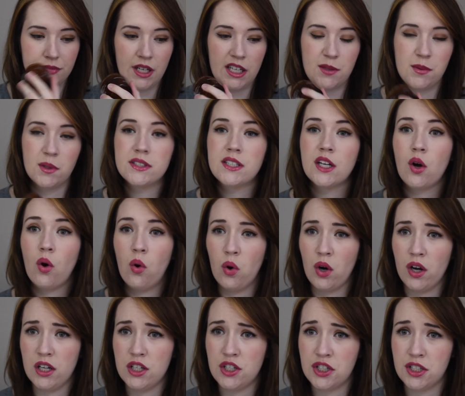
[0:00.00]
It smells like
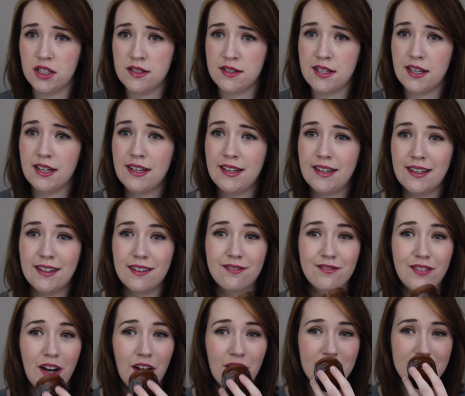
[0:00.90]
oranges,
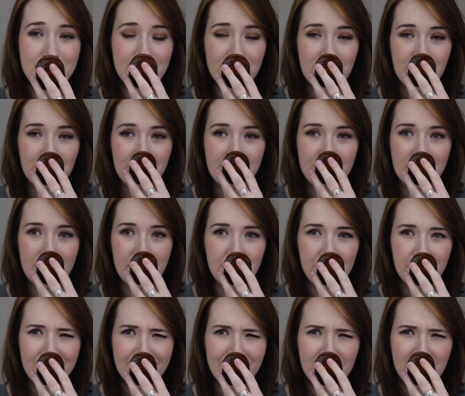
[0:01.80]
very
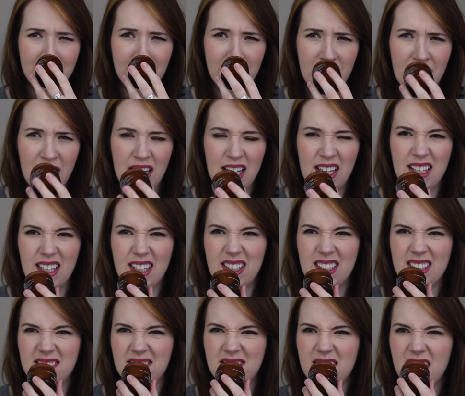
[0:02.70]
citrusy, but kind of like
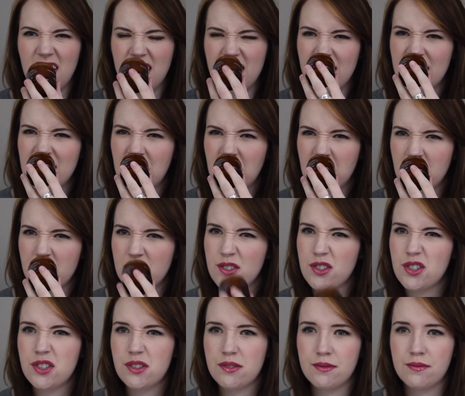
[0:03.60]
a nutty
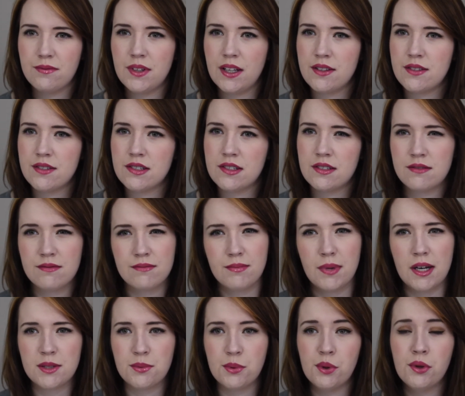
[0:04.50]
orange, if that's
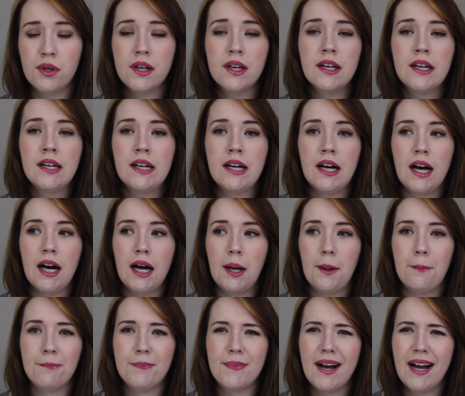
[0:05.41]
possible.
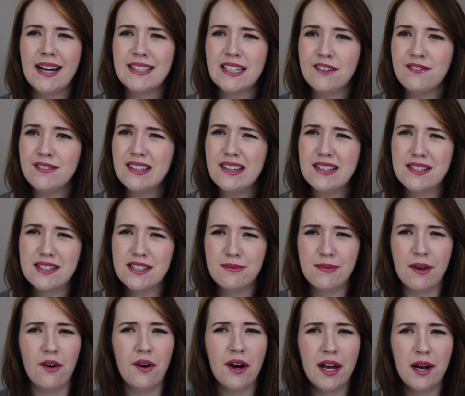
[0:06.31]
I definitely, the
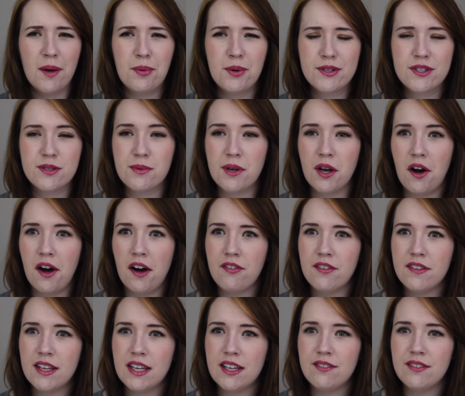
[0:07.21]
smell kind of puts me off
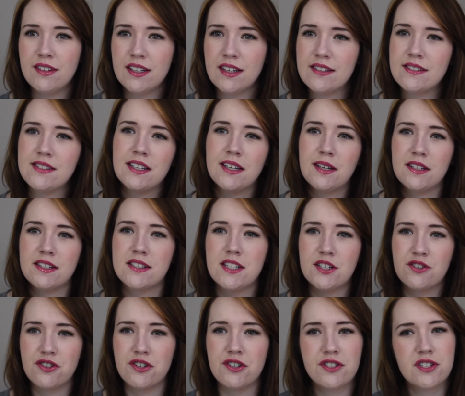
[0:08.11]
in the evening because like
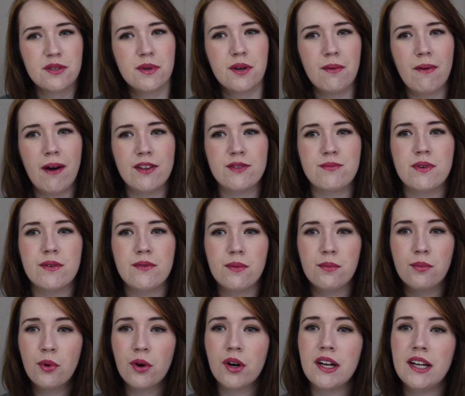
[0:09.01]
citrus to me reminds me of
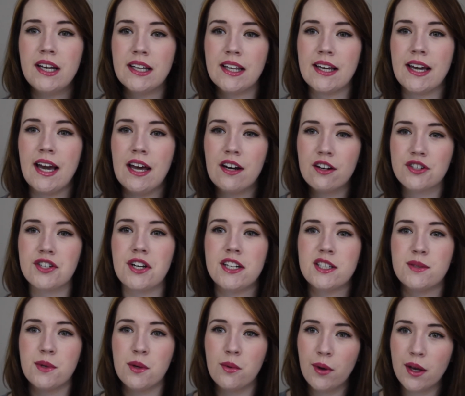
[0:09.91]
the morning, like
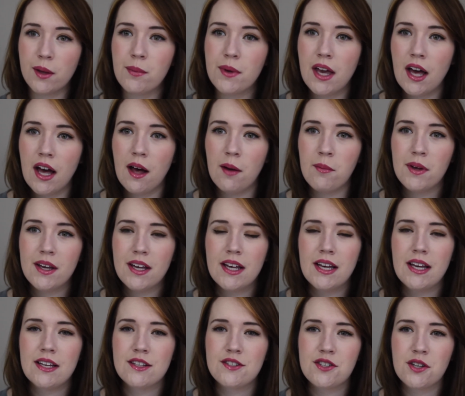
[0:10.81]
energize me, wake me up.
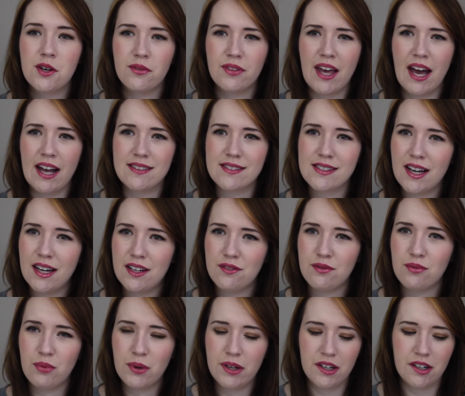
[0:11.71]
So that's kind
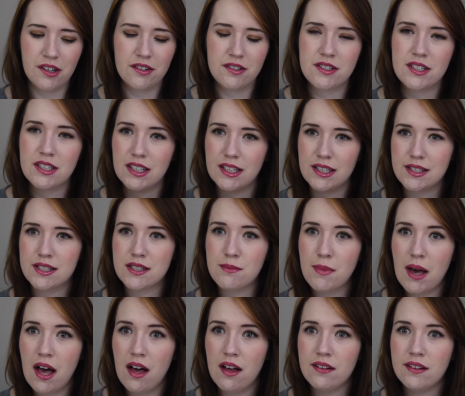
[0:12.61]
of weird to like
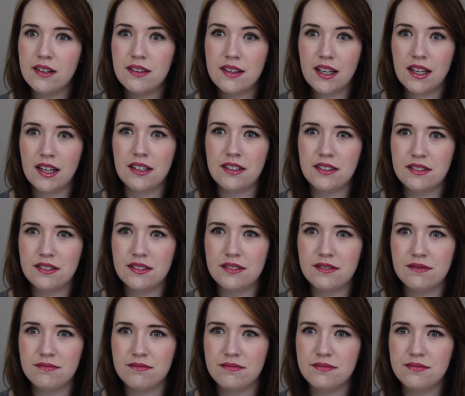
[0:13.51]
smell, and then